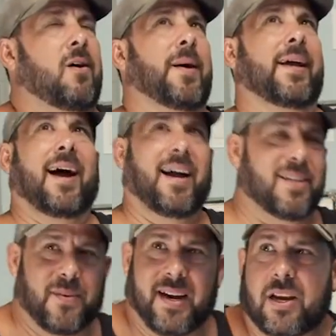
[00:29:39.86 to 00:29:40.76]
oh my
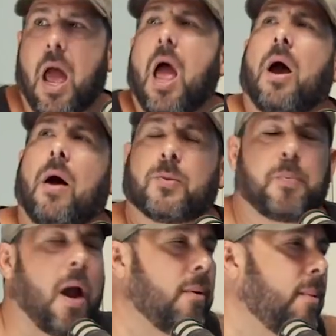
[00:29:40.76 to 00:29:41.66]
gosh, Renae. I was
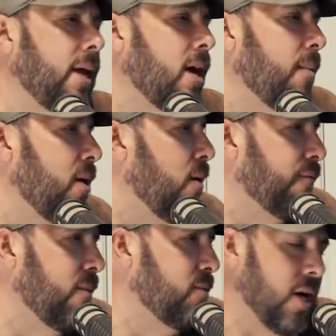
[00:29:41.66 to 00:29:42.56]
probably coming home
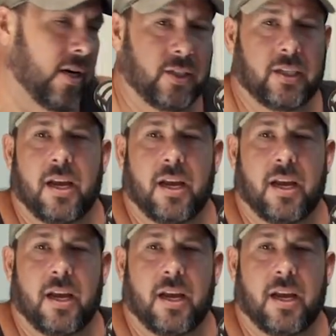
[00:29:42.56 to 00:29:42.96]
from church.